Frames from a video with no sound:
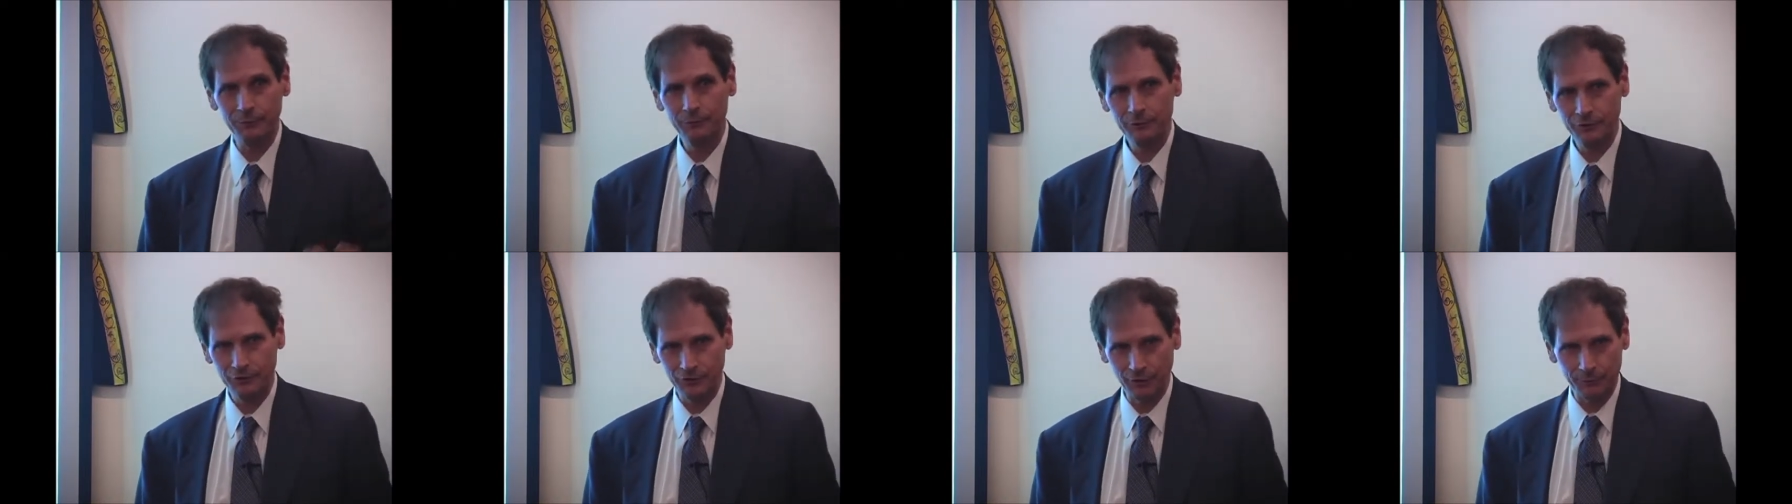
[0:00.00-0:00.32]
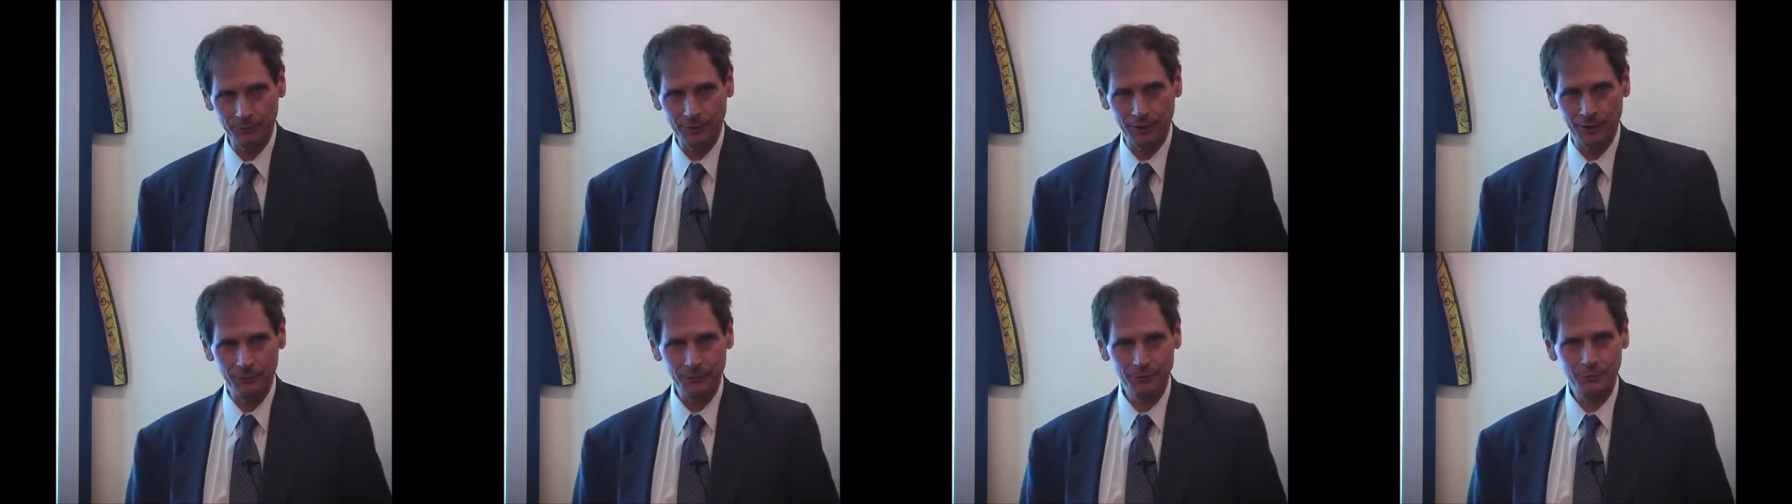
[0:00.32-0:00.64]

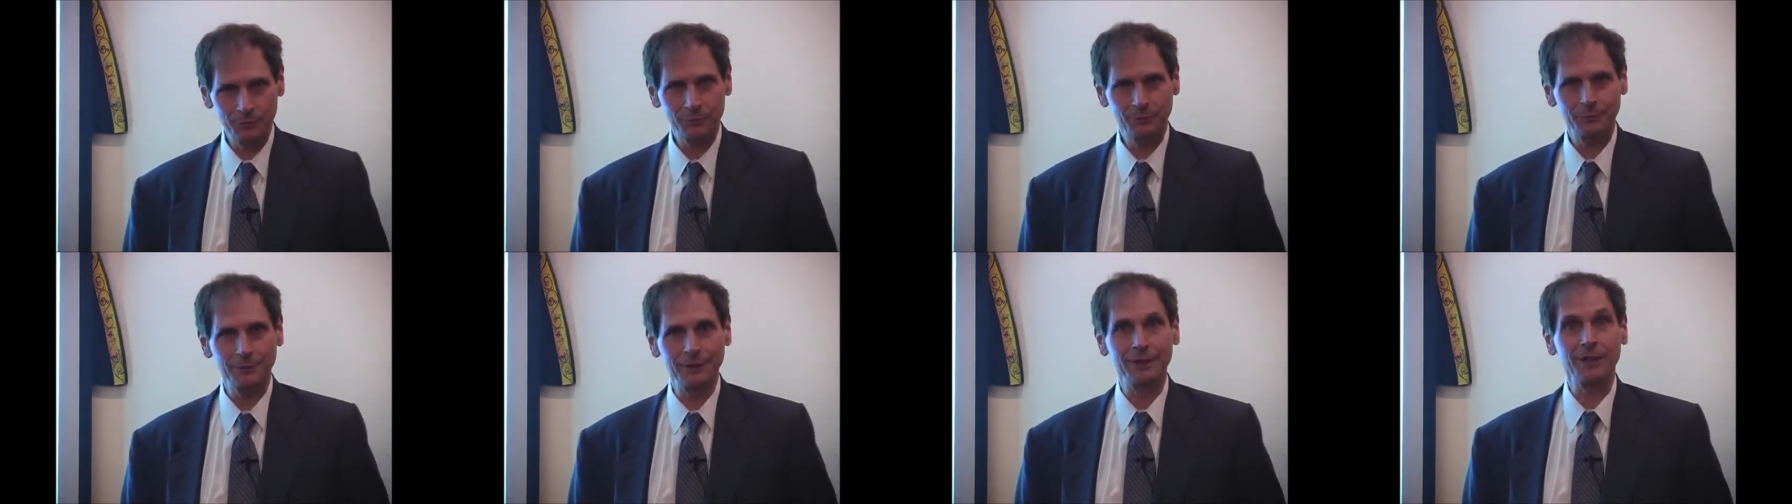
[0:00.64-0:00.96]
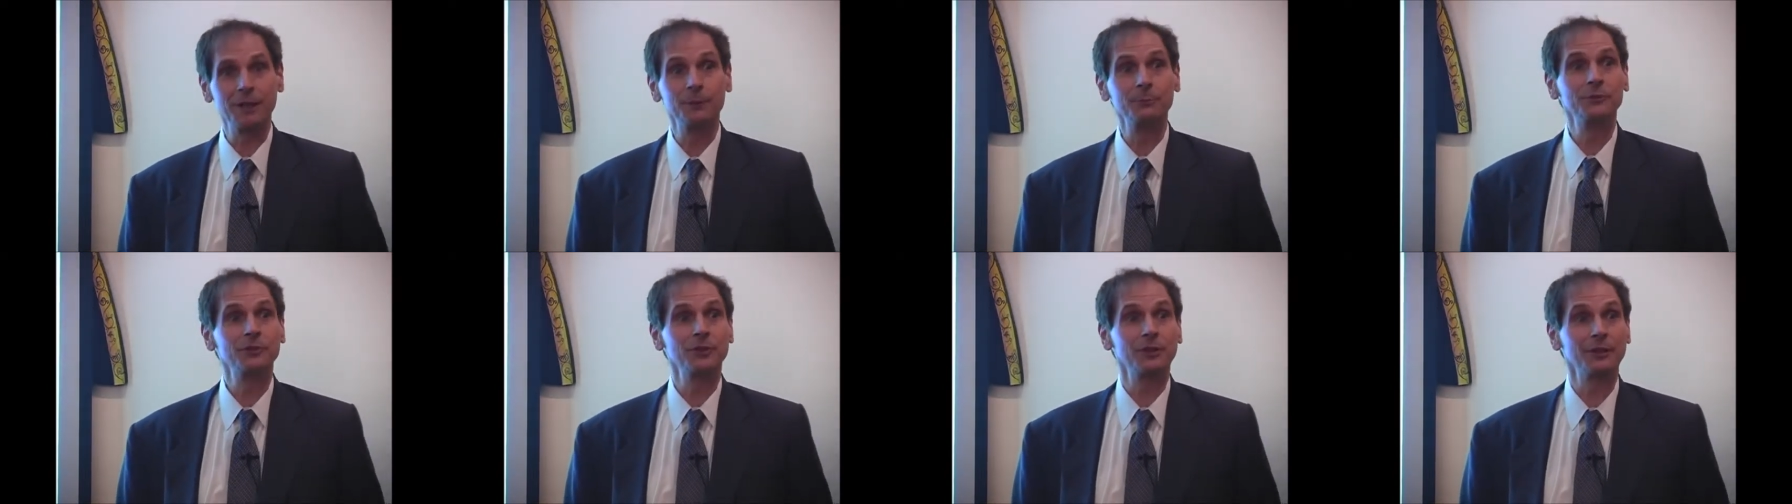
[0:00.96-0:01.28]
sometimes it
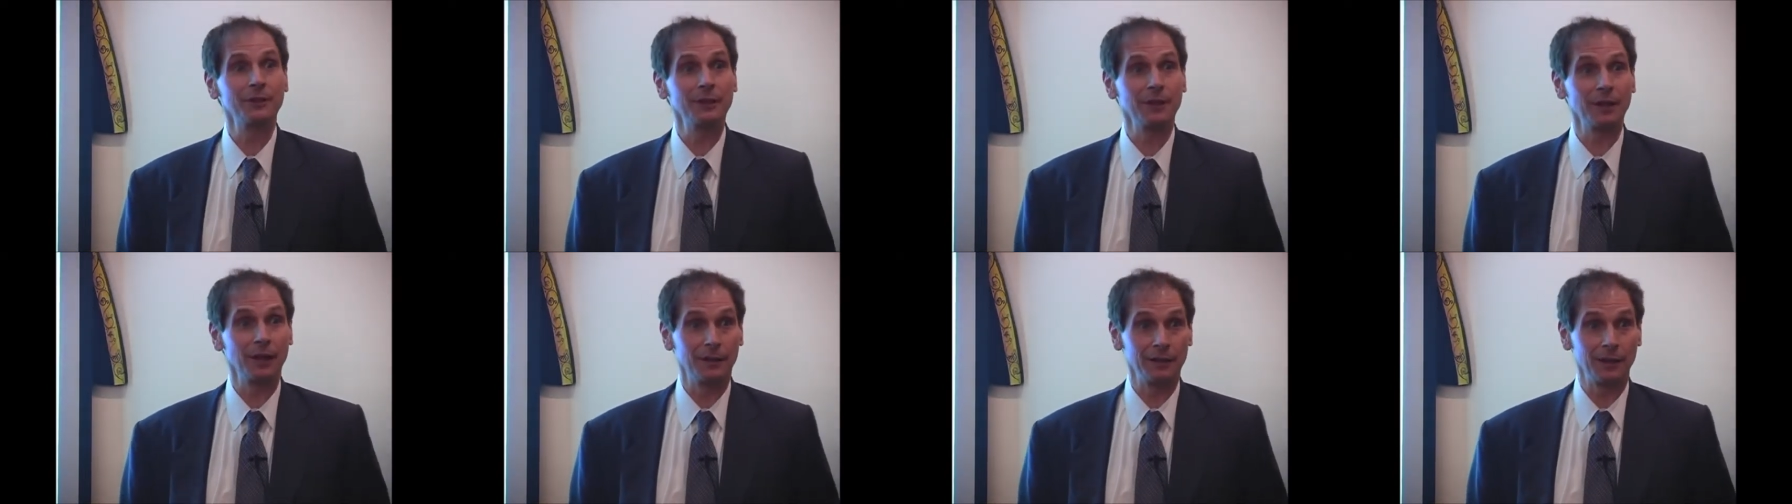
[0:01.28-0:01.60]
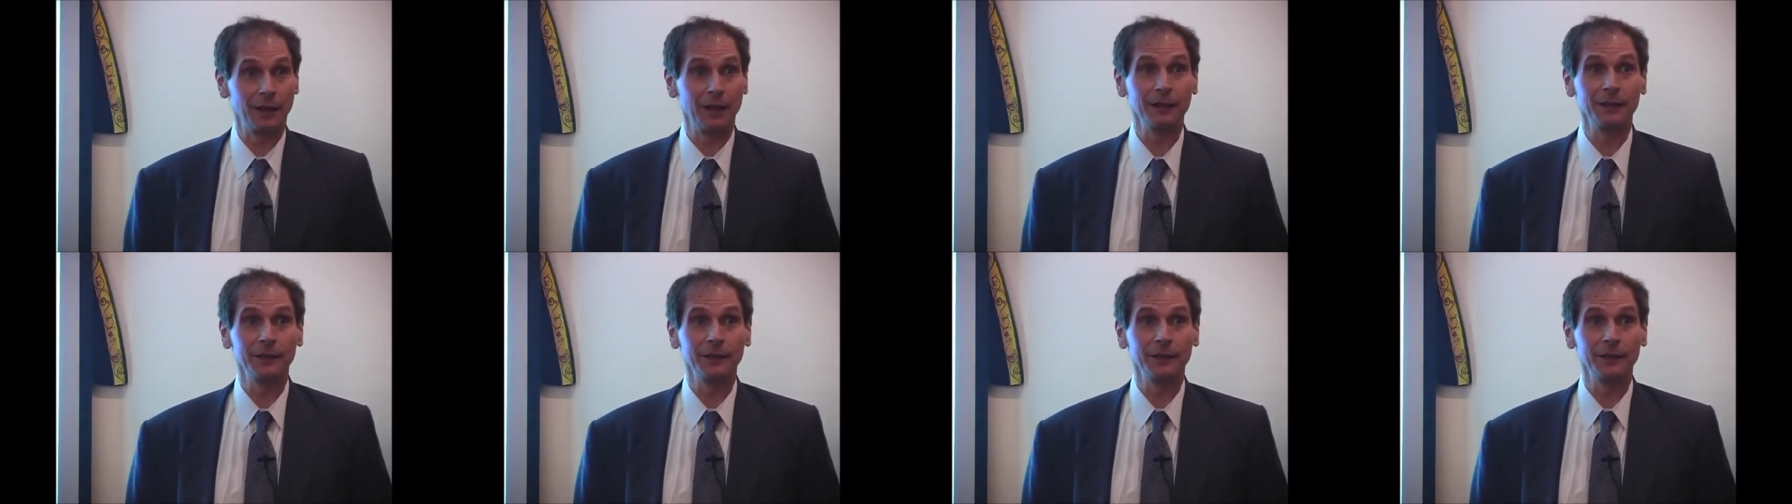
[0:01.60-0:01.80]
comes in a lot